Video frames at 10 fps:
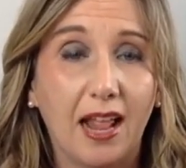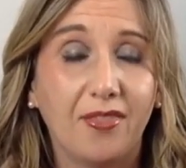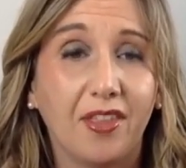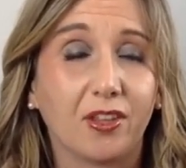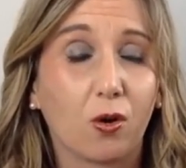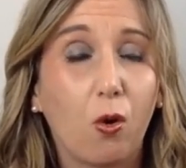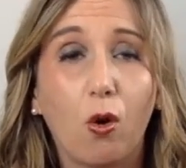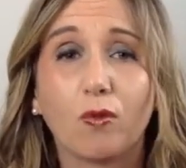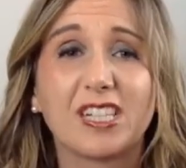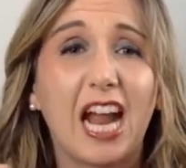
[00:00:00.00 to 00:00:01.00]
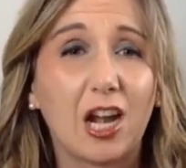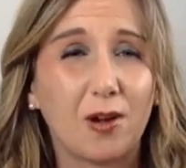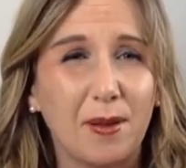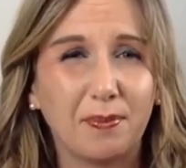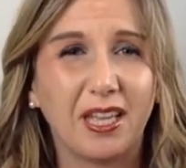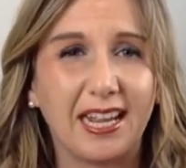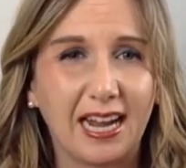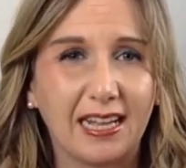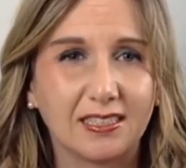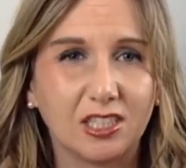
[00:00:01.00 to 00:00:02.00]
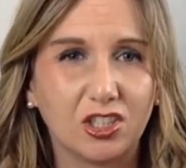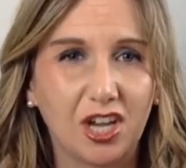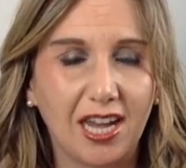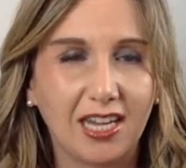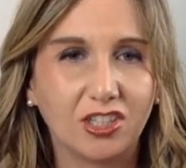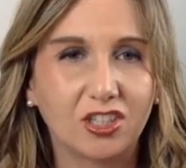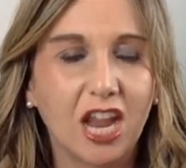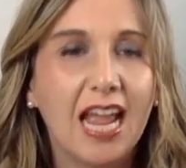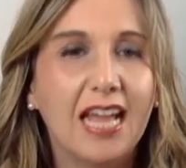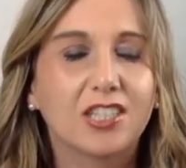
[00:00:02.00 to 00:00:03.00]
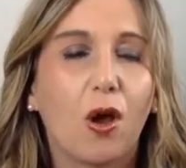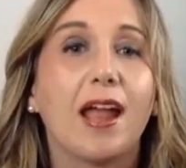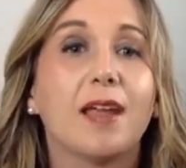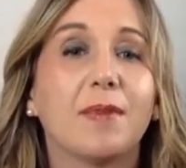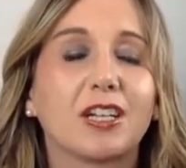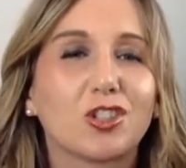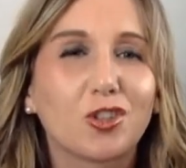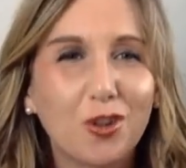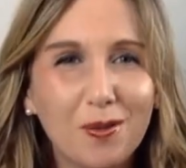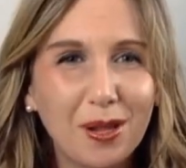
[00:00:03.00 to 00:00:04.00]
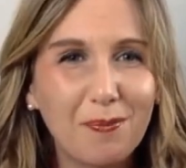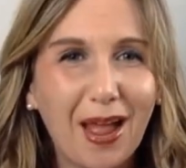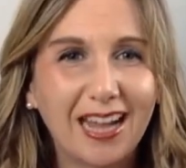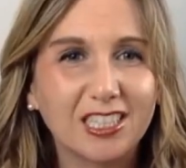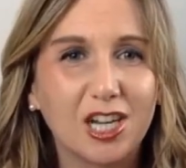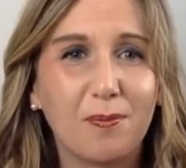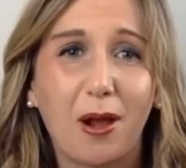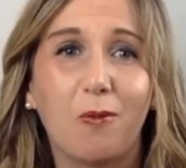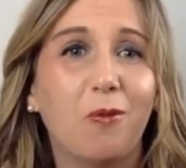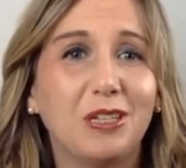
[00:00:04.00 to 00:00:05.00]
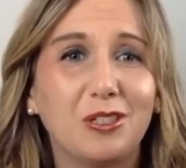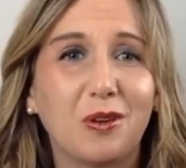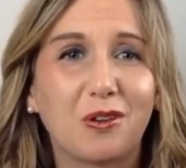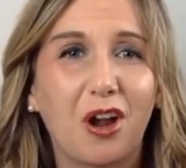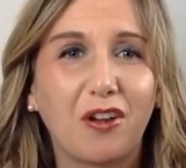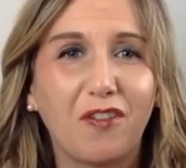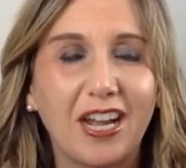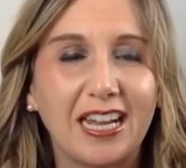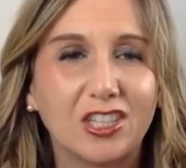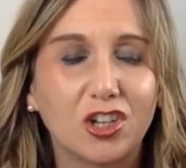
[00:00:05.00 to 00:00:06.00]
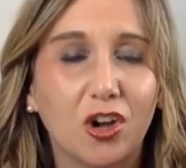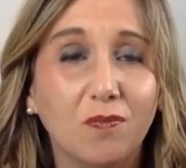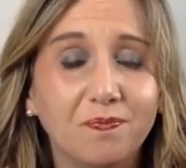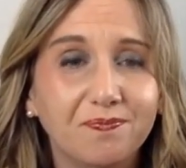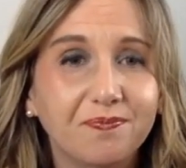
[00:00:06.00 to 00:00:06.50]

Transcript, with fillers: And then their whole retirement plan has to change. And so I am extremely passionate about what we do at Clark Financial.